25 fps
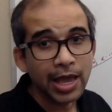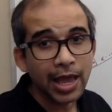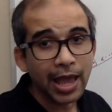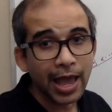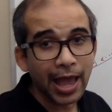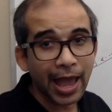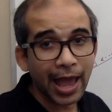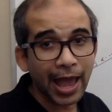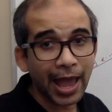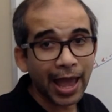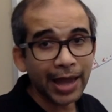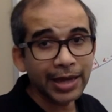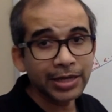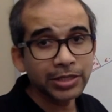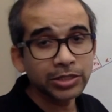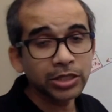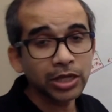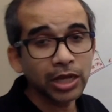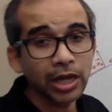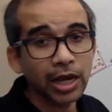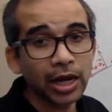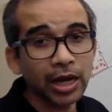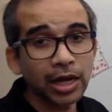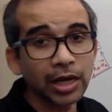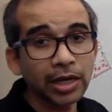and
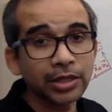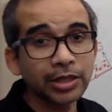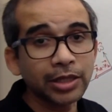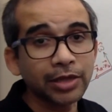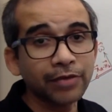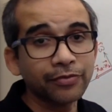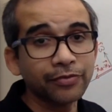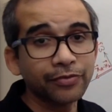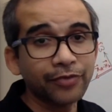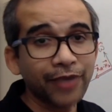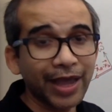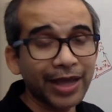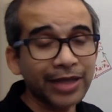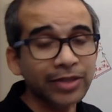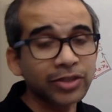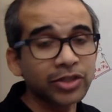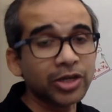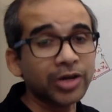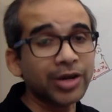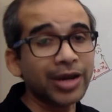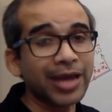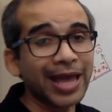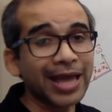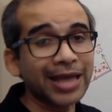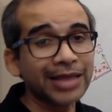the
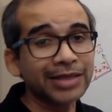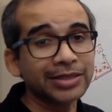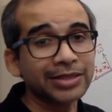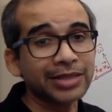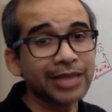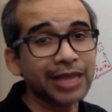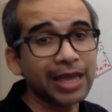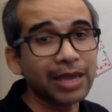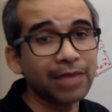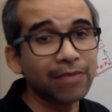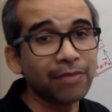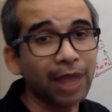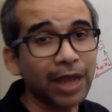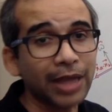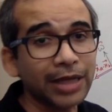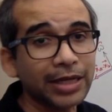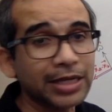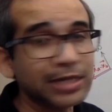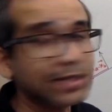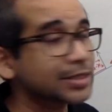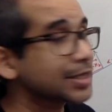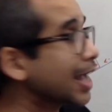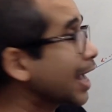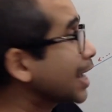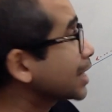vector xa
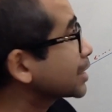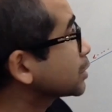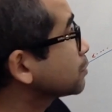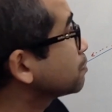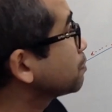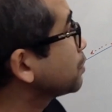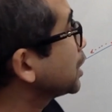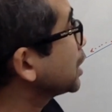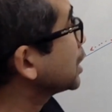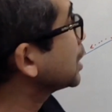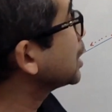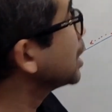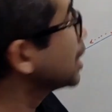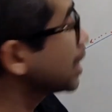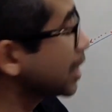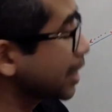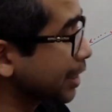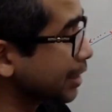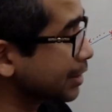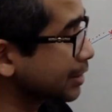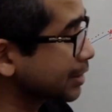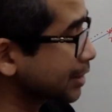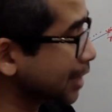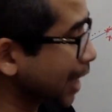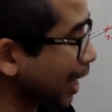minus xb
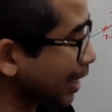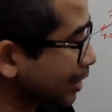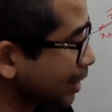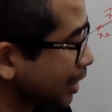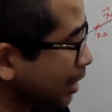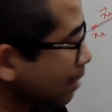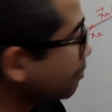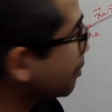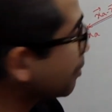is nothing